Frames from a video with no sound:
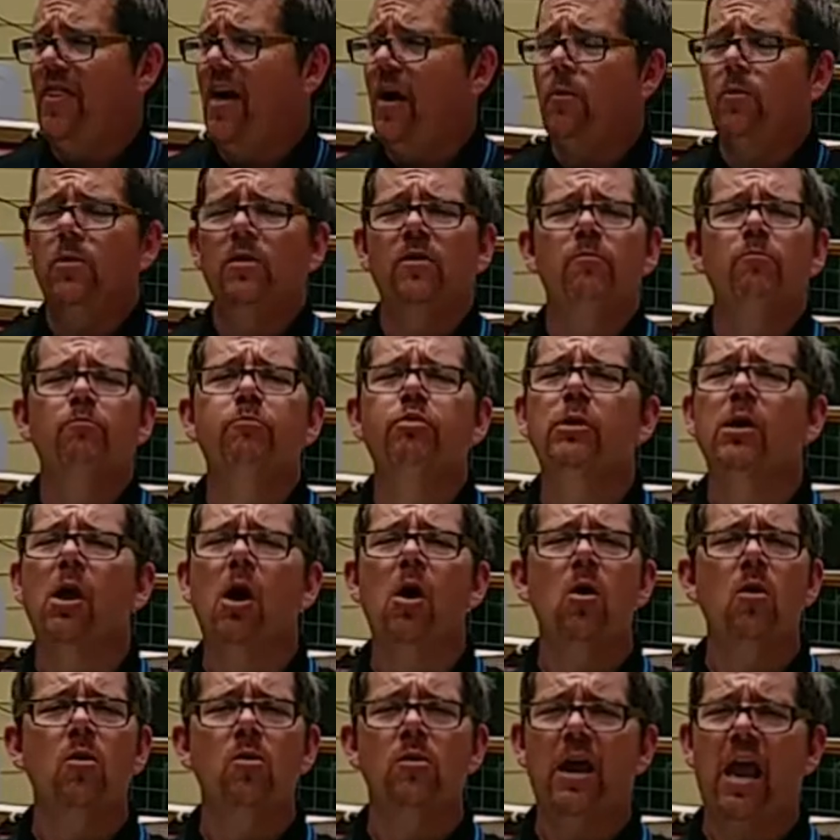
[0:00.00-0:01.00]
That would have
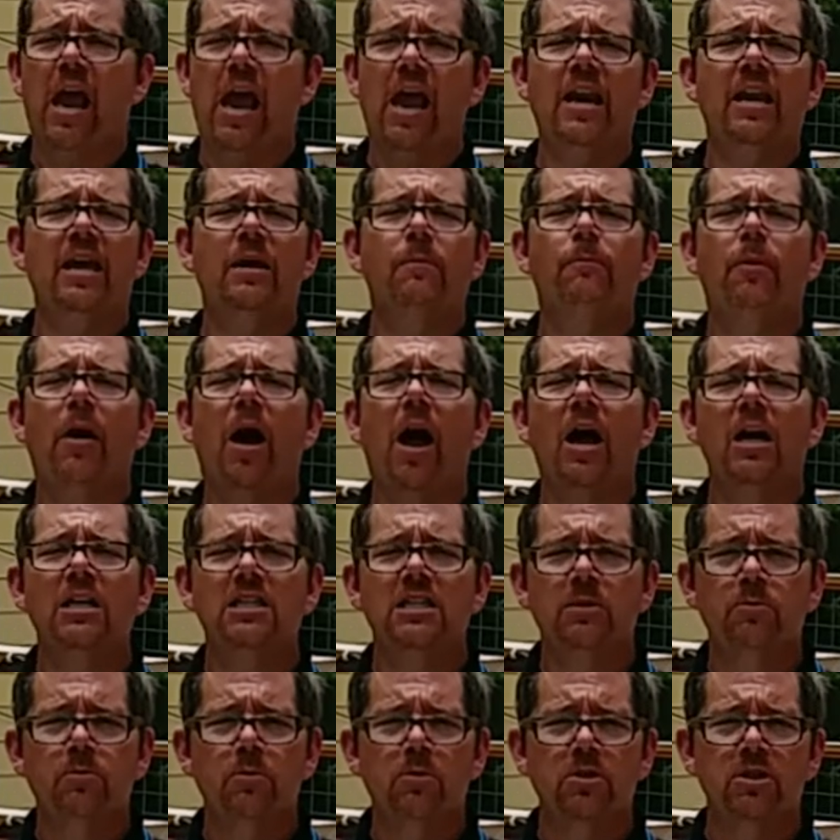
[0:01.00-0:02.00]
blown any
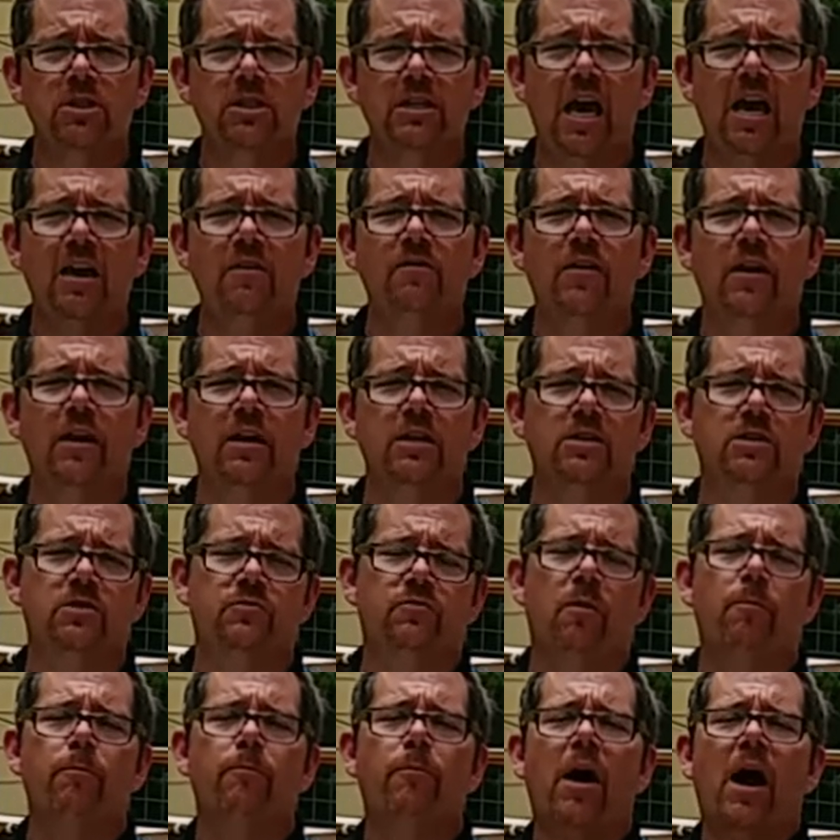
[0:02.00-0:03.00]
possible savings
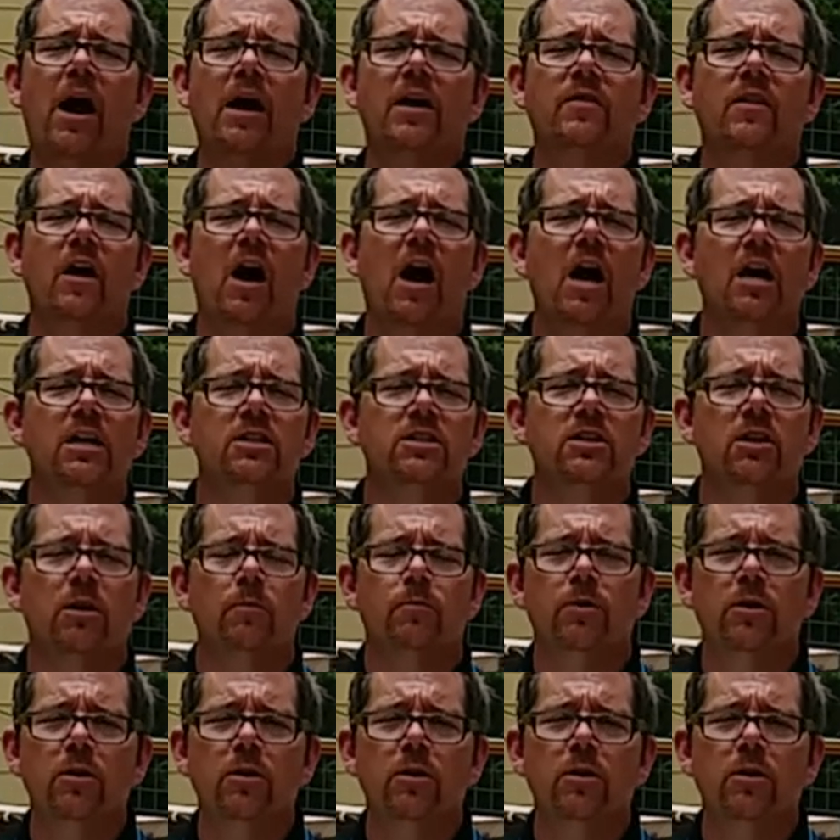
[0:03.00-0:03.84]
from buying the hot tub